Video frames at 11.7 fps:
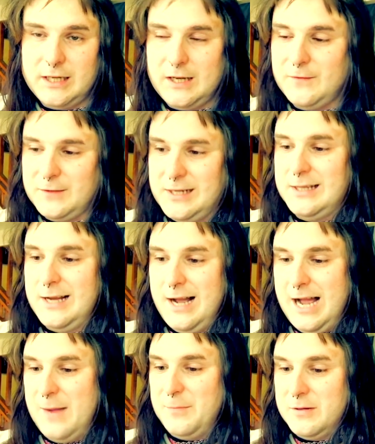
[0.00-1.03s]
I've seen that
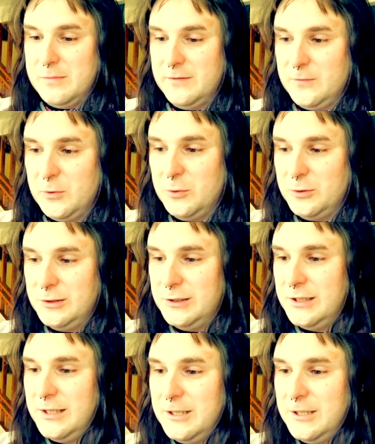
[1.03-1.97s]
happen before.